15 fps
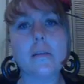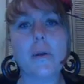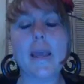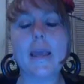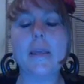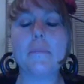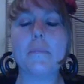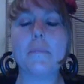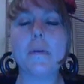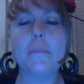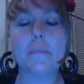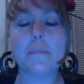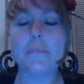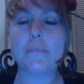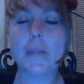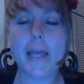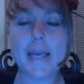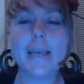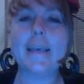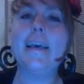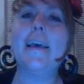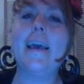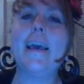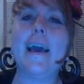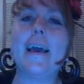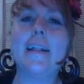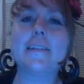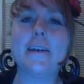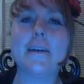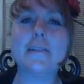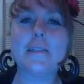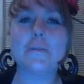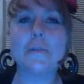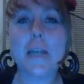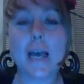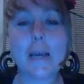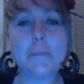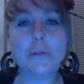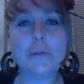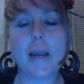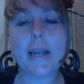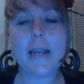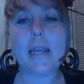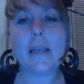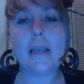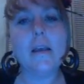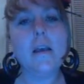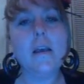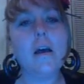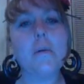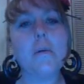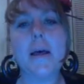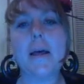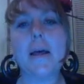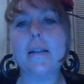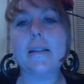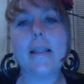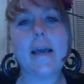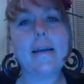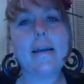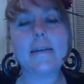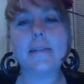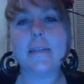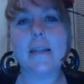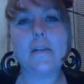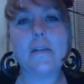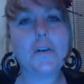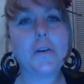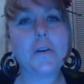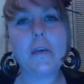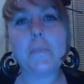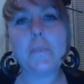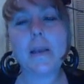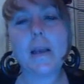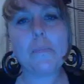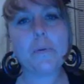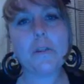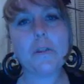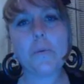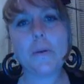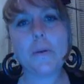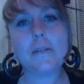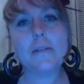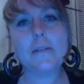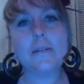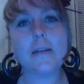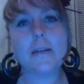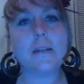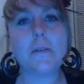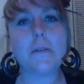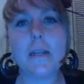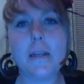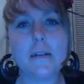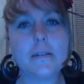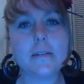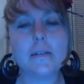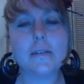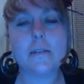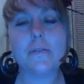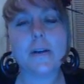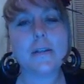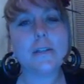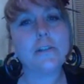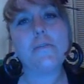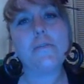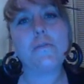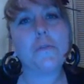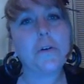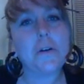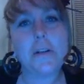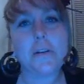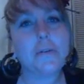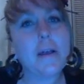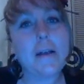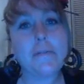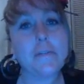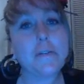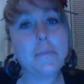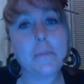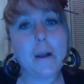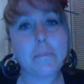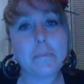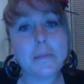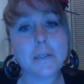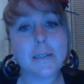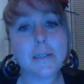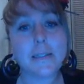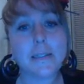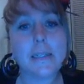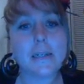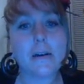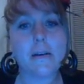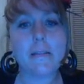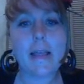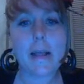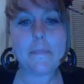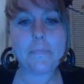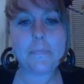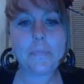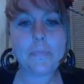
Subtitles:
the blank, and it's also timed writing. But like I said, if you're keeping up with quizzes and the readings, it's very straightforward, and you'll have no problem succeeding on that.